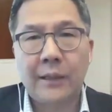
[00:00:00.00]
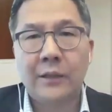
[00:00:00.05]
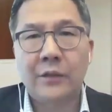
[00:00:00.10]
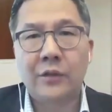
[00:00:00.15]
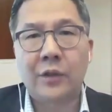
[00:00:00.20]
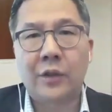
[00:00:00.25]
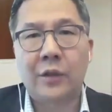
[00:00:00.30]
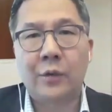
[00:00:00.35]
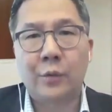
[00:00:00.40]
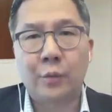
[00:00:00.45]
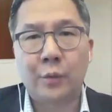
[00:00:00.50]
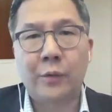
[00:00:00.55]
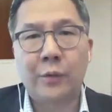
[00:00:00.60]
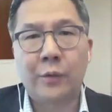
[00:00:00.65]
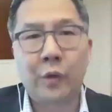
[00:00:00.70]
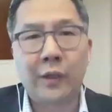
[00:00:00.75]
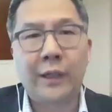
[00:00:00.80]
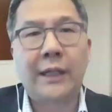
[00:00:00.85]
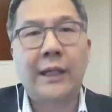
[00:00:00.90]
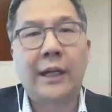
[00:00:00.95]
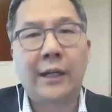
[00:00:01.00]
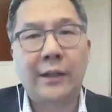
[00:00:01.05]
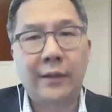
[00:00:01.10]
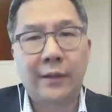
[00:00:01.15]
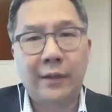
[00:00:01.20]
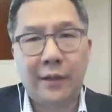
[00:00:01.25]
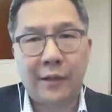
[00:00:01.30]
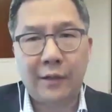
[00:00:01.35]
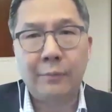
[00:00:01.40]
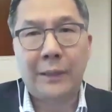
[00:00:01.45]
So we're working
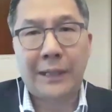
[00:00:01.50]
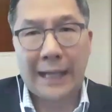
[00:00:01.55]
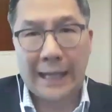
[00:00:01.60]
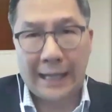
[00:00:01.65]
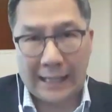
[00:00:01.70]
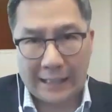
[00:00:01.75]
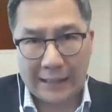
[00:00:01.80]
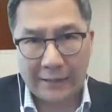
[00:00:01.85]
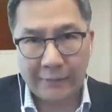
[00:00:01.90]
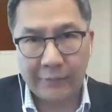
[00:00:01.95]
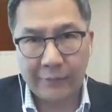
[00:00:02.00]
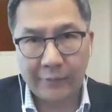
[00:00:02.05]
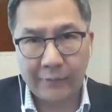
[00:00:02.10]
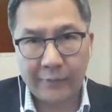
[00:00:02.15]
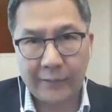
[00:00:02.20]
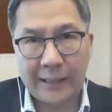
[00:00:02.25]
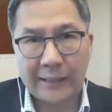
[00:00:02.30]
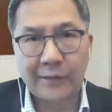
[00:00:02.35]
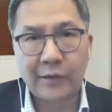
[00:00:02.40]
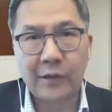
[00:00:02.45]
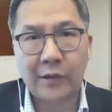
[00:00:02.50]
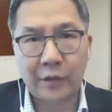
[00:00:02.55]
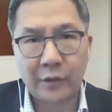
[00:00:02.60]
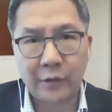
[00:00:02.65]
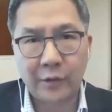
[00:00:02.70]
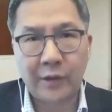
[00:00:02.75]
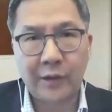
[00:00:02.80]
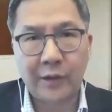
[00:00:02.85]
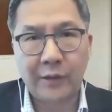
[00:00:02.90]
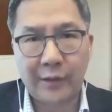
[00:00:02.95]
on their behalf. That's our
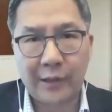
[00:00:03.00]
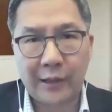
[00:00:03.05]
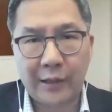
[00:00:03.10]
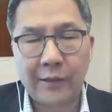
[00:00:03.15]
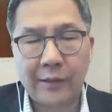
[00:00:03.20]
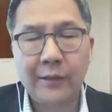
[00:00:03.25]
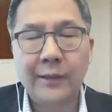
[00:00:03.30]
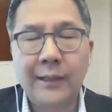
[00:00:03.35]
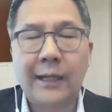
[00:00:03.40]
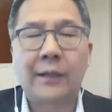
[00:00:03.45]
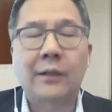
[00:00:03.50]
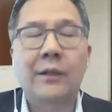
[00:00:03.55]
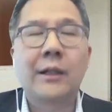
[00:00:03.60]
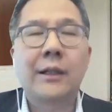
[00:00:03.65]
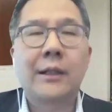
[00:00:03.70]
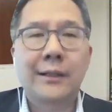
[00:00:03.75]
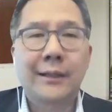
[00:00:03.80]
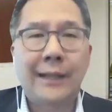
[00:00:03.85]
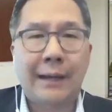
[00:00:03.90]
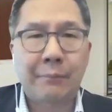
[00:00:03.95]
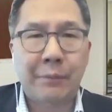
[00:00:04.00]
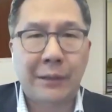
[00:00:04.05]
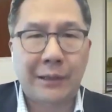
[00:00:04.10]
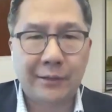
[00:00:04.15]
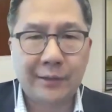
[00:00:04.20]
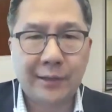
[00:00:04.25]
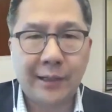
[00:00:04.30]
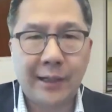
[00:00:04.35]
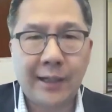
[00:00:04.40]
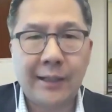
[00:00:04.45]
duty of care. Now, that being
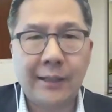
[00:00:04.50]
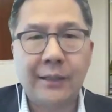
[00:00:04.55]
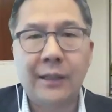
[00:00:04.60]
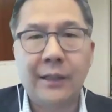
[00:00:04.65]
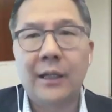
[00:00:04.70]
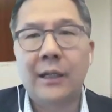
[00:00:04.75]
said,